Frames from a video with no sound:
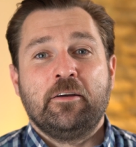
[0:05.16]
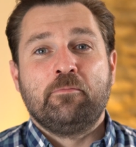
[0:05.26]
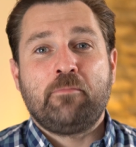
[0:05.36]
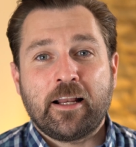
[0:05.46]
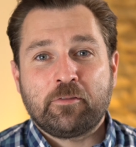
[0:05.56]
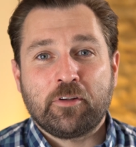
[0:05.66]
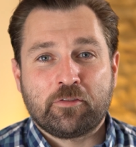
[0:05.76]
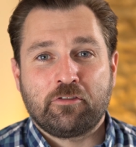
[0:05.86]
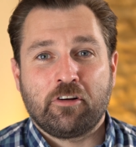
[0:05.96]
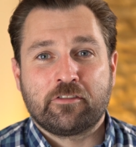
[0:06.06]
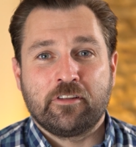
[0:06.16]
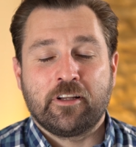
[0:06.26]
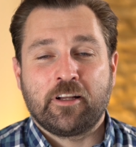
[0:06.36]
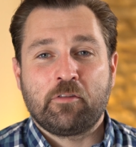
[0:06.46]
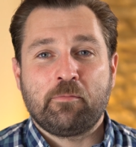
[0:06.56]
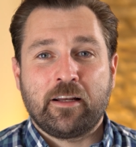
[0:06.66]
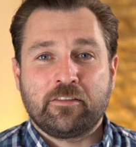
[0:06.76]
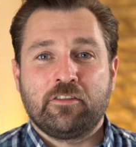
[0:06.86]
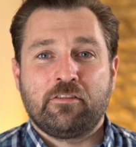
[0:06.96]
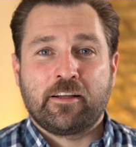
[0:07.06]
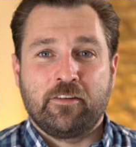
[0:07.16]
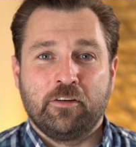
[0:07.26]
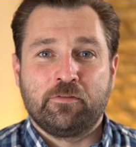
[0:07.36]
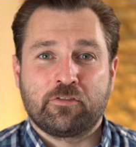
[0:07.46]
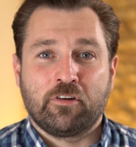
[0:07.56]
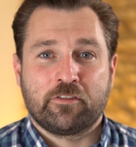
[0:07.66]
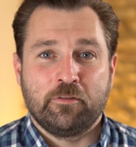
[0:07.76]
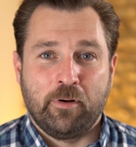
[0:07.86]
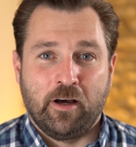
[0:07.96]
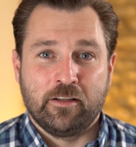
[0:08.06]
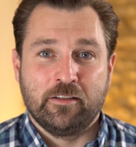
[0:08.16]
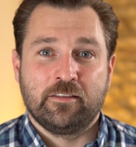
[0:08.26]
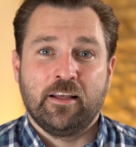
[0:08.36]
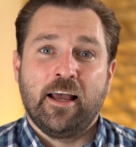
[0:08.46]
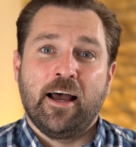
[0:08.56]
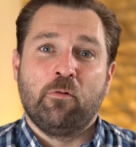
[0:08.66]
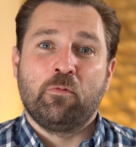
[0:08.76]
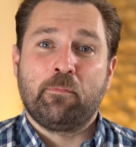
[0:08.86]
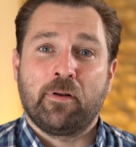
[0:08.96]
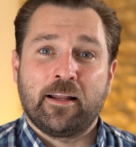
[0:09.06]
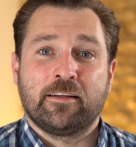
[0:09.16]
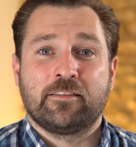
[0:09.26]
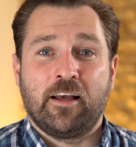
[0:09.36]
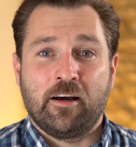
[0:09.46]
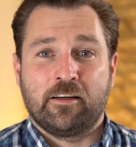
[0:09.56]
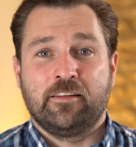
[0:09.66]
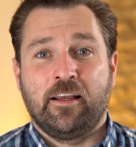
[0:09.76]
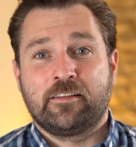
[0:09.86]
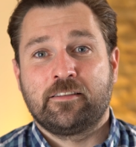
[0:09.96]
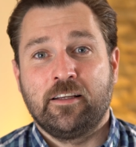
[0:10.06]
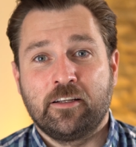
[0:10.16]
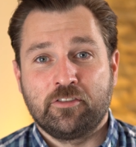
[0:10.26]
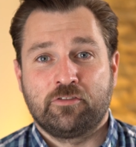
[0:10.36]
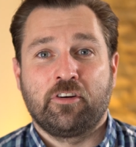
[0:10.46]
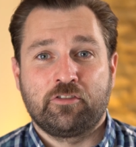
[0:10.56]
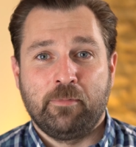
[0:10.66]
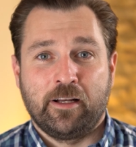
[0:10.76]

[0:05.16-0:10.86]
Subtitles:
My name is Neil Scroxton and I'm the Managing Director of Scroxton & Partners, and we're planners, architects and construction